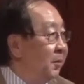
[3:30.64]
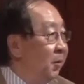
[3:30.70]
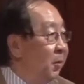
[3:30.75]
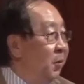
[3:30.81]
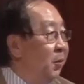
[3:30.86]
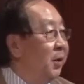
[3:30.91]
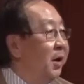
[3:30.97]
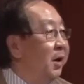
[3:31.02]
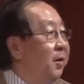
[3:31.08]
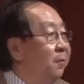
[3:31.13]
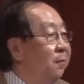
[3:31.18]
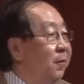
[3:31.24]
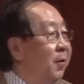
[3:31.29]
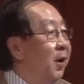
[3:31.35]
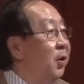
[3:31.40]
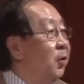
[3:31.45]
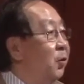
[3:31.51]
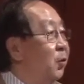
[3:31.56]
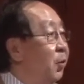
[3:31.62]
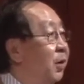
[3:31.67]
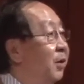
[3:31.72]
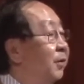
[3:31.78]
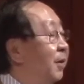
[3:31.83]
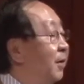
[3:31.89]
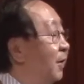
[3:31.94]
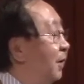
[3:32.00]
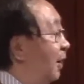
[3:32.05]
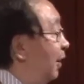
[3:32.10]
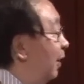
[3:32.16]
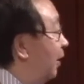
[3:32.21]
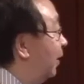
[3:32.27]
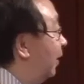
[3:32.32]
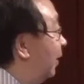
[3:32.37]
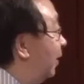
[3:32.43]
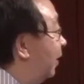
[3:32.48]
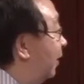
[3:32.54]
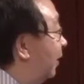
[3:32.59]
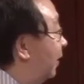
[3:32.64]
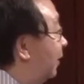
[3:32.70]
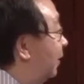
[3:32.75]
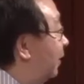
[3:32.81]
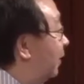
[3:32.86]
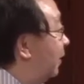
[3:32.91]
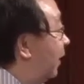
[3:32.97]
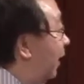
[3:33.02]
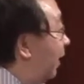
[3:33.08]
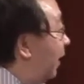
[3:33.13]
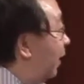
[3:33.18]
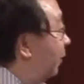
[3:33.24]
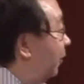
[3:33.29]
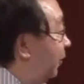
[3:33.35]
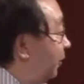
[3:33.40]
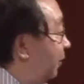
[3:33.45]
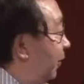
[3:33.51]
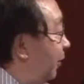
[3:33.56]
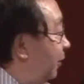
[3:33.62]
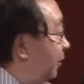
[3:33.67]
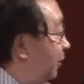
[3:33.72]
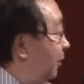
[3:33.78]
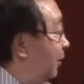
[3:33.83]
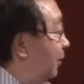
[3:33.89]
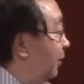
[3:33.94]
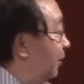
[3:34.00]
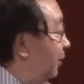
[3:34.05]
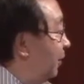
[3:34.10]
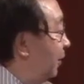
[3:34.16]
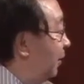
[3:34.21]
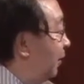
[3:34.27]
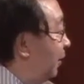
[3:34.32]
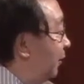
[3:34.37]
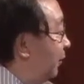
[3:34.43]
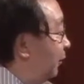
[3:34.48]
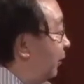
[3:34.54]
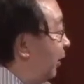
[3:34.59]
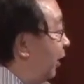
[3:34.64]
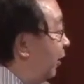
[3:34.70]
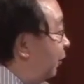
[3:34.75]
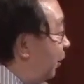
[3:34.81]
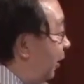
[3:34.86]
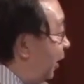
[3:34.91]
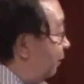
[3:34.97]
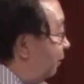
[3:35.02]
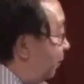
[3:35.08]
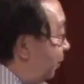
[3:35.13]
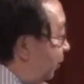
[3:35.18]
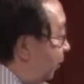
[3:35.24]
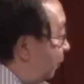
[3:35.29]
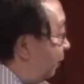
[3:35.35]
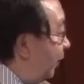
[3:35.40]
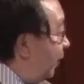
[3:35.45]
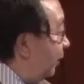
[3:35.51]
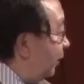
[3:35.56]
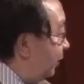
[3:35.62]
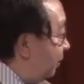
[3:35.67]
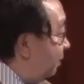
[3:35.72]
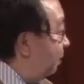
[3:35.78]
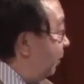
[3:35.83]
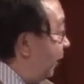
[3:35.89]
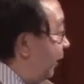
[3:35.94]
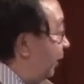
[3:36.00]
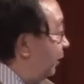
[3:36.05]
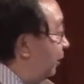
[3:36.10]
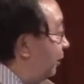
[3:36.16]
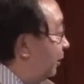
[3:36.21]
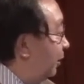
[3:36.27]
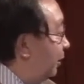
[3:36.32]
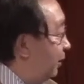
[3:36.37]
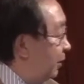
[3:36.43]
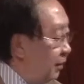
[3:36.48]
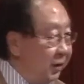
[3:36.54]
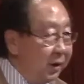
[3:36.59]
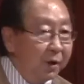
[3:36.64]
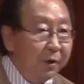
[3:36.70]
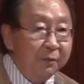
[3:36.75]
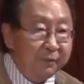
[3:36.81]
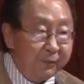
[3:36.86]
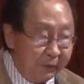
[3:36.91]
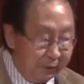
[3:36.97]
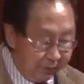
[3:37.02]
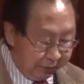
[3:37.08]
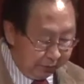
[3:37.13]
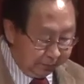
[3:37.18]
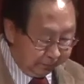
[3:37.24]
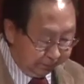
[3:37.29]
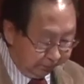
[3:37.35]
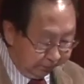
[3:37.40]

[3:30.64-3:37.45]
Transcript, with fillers: Only very recently, that observation started to have profound impact in our field.